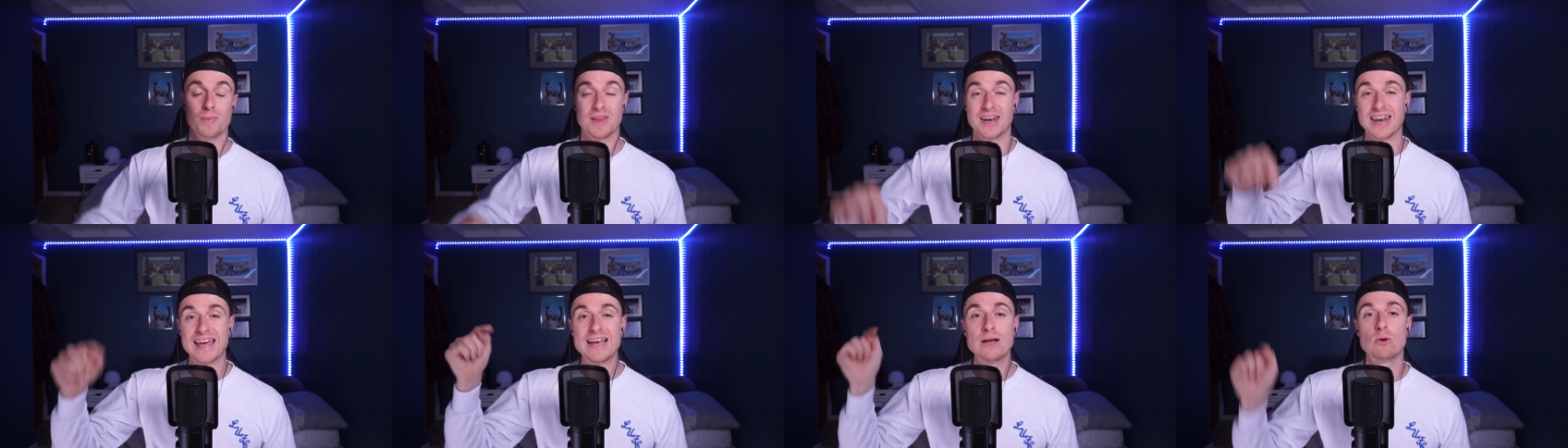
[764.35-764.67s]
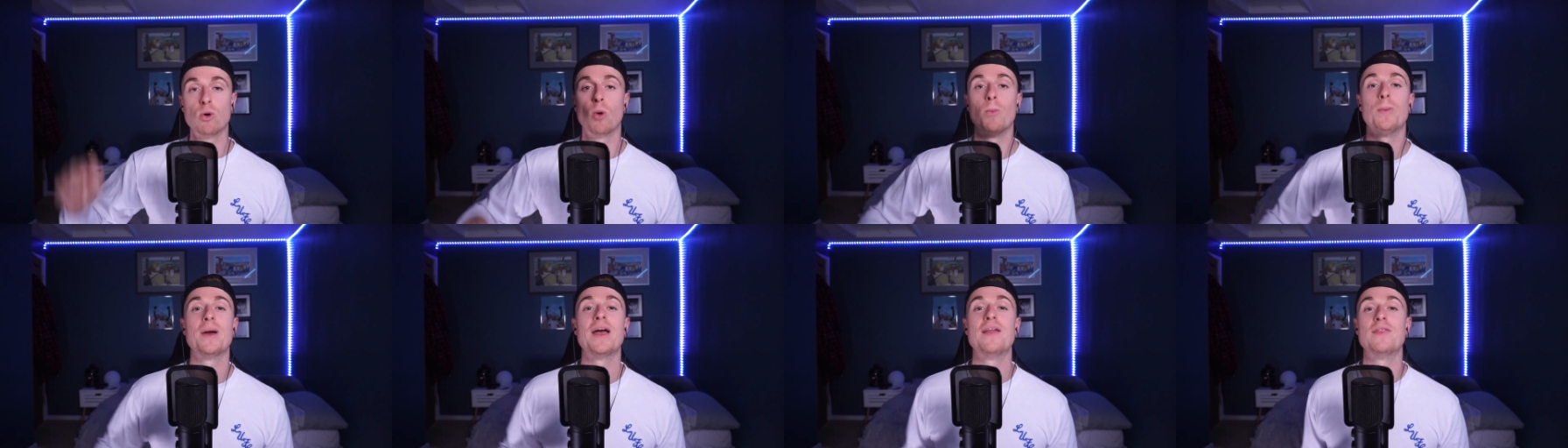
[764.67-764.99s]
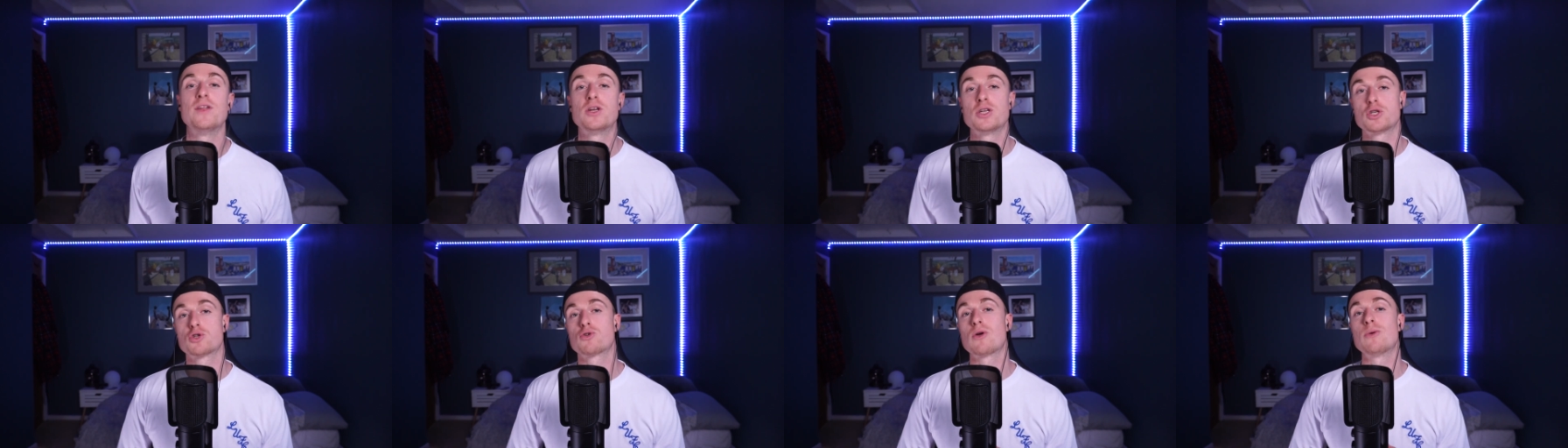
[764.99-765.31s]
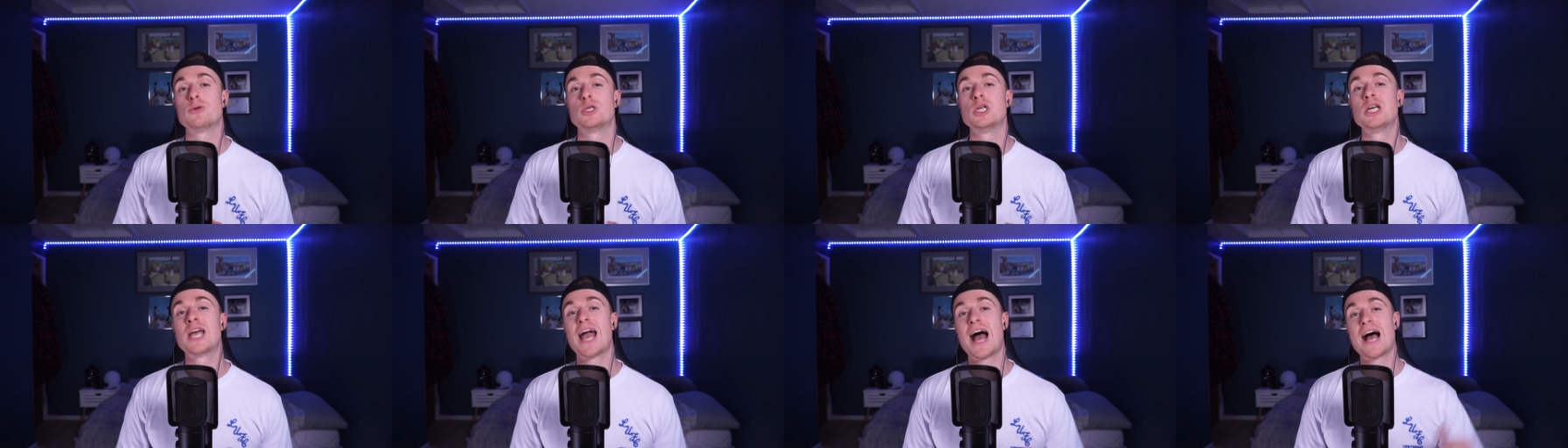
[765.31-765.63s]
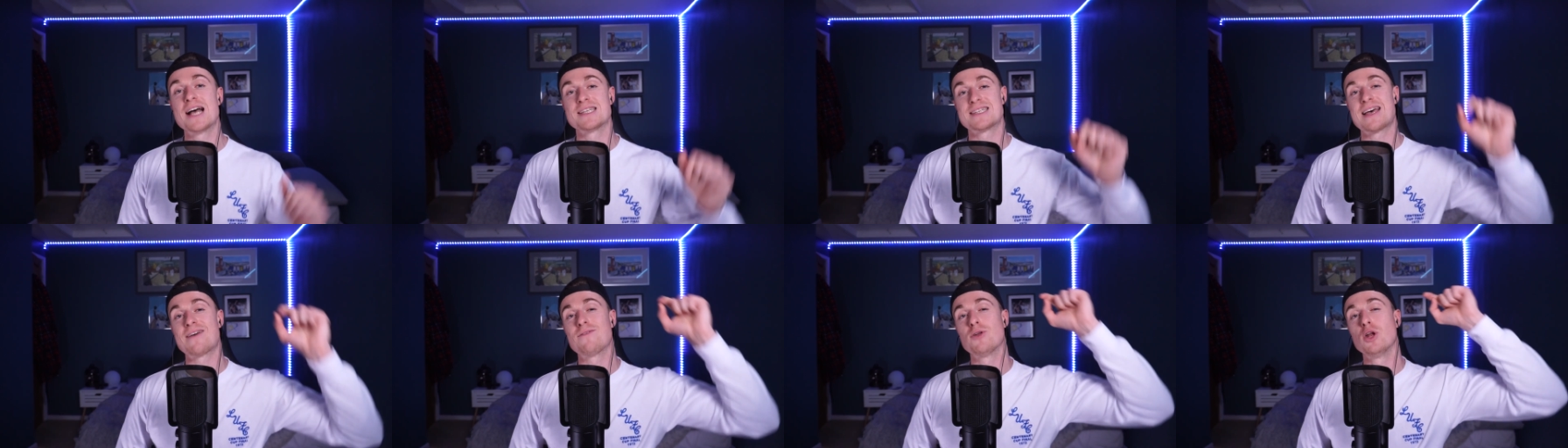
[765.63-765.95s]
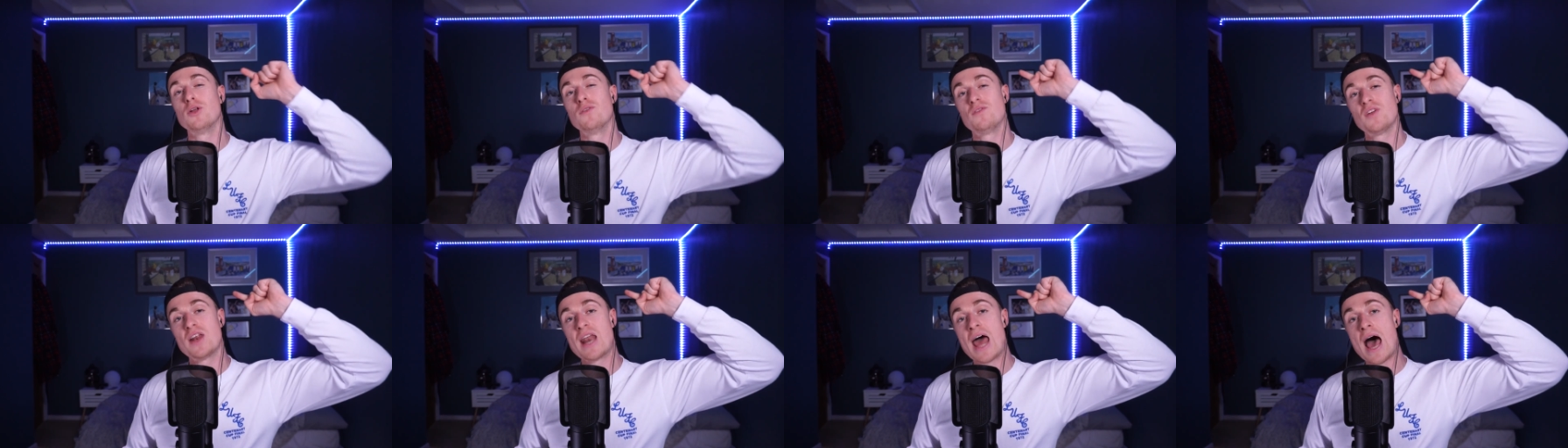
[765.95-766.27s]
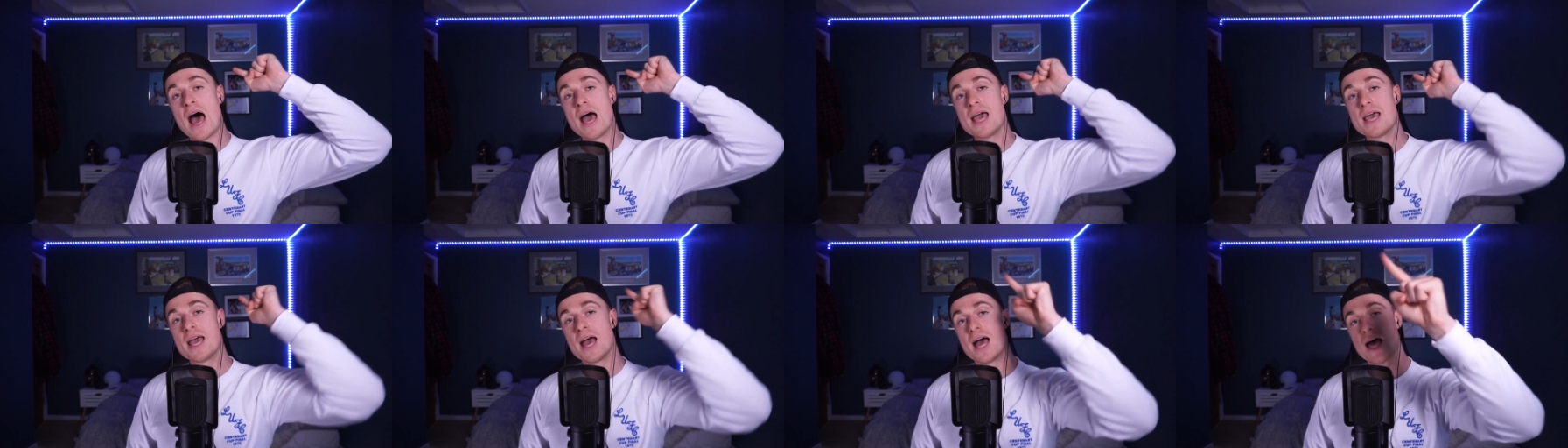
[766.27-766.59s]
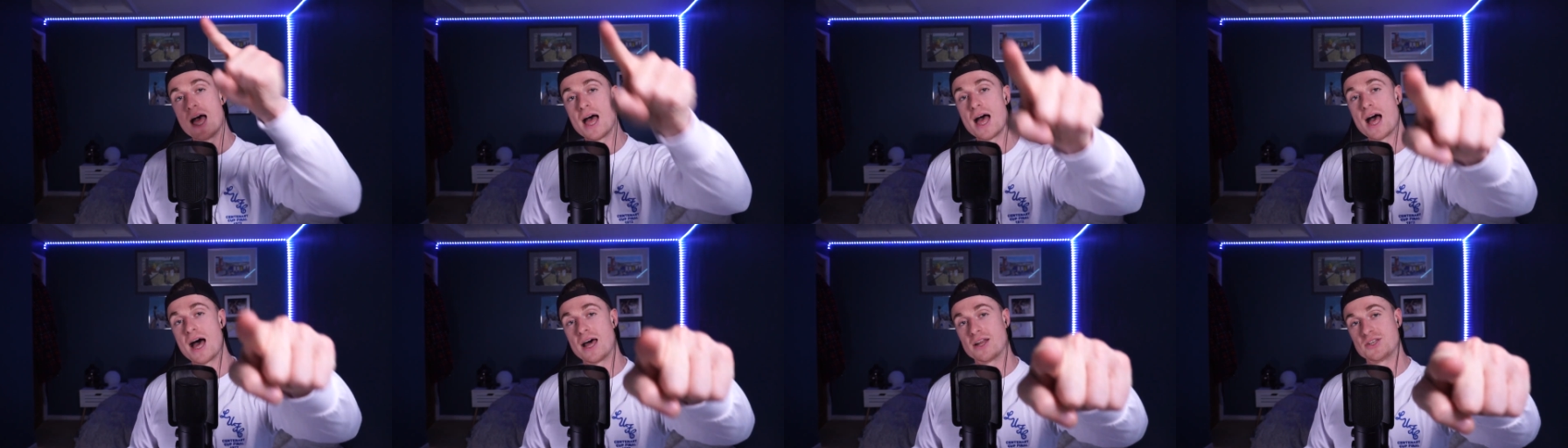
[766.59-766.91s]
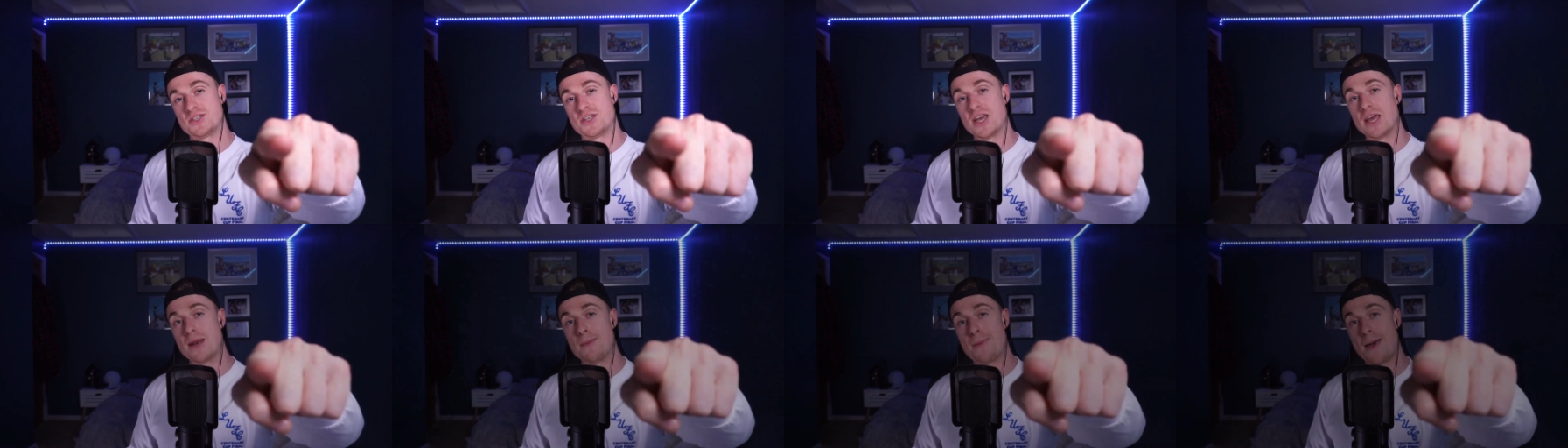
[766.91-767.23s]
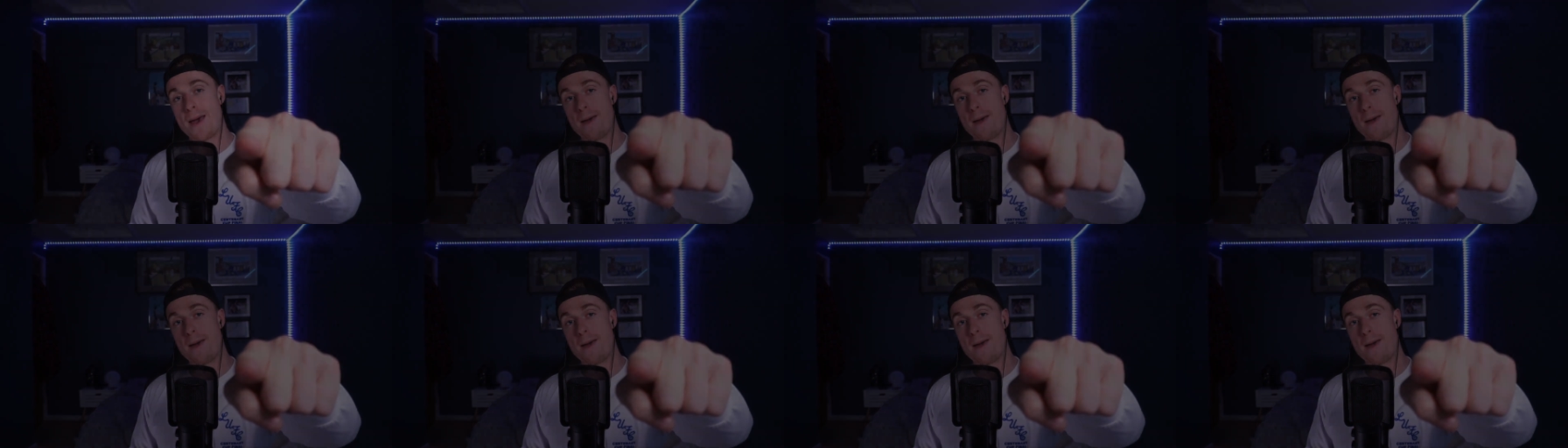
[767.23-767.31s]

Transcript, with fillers: The link will be in the description, guys. Have a lovely night. I'll see you in a